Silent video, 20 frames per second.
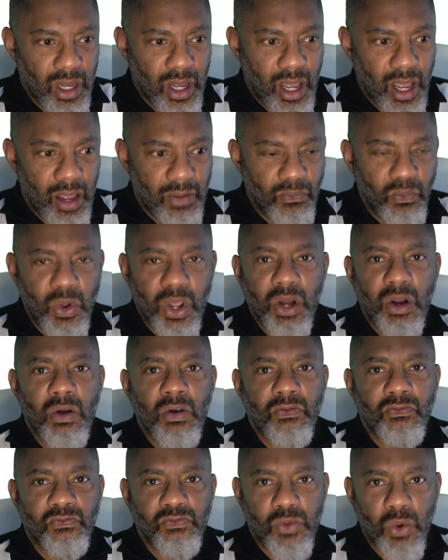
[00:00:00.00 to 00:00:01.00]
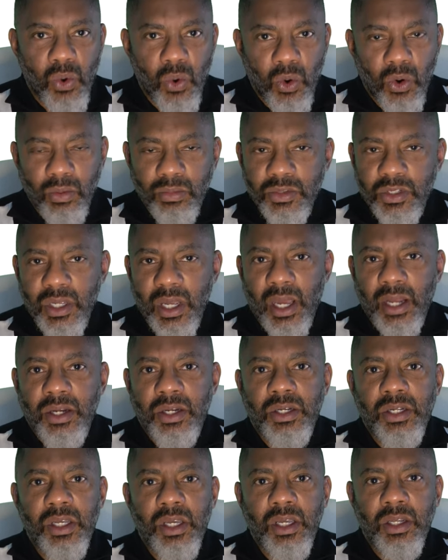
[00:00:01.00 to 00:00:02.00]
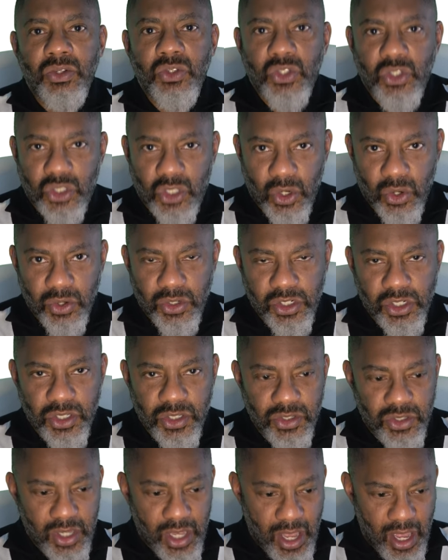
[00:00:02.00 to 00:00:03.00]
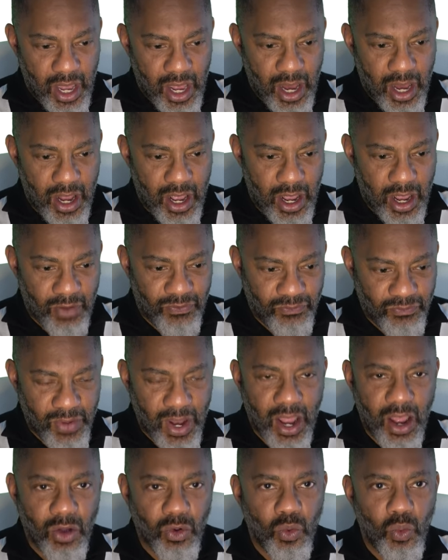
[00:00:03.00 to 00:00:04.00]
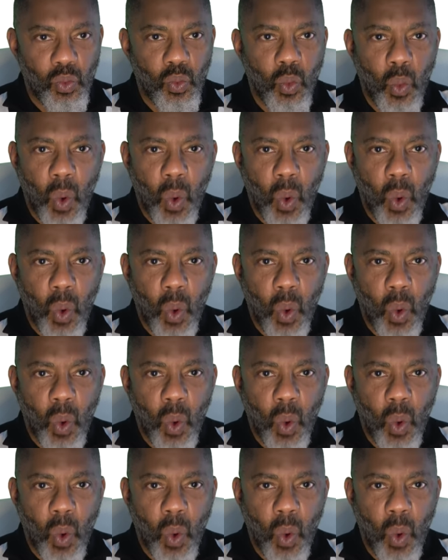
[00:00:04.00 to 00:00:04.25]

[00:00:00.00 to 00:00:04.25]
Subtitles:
I went on forums, I did searches, and I found